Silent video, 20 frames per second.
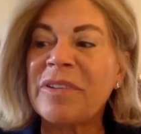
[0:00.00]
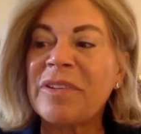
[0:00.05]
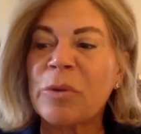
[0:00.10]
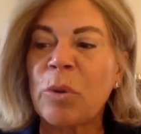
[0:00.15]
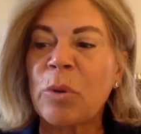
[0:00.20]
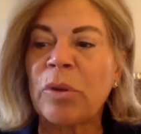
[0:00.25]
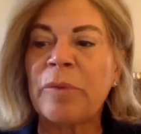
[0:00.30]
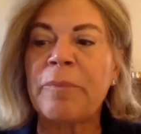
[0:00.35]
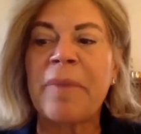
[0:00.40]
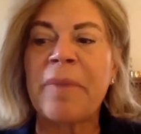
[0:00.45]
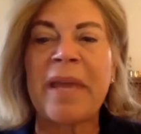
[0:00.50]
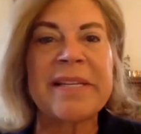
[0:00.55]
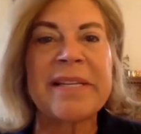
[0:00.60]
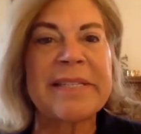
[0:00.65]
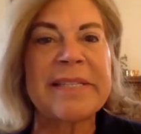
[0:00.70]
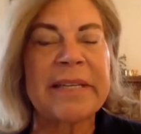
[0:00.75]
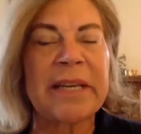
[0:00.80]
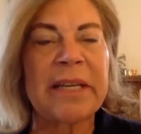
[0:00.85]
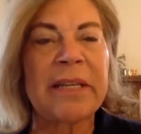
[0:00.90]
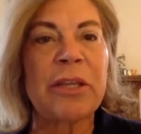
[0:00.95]
School of
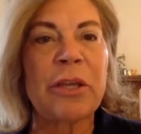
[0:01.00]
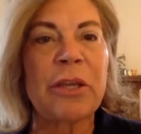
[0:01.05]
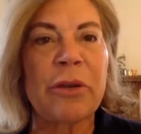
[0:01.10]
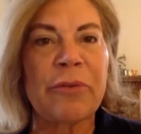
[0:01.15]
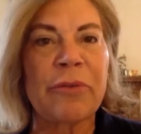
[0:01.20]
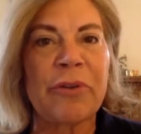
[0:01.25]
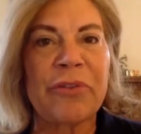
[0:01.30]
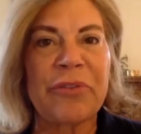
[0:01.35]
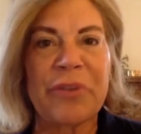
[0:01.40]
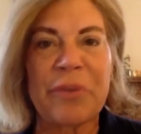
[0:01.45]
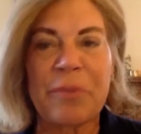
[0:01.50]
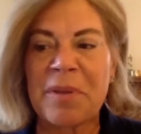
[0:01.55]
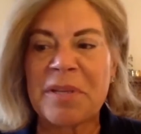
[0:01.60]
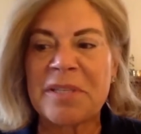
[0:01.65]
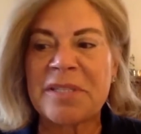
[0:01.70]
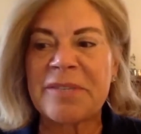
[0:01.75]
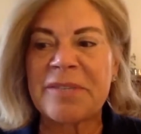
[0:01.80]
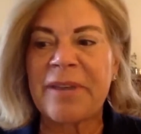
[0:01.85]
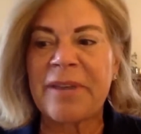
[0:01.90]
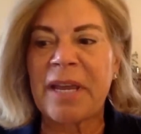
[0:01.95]
Medicine at the University of
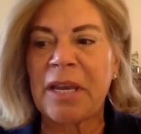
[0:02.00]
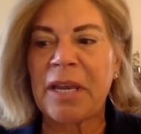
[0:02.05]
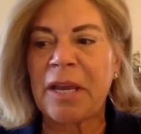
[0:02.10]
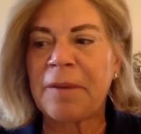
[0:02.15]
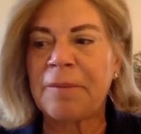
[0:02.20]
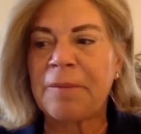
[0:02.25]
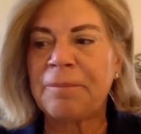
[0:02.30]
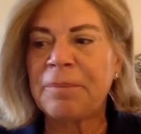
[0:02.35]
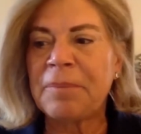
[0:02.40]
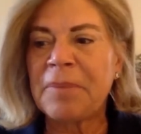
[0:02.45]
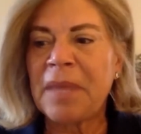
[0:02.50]
Pennsylvania.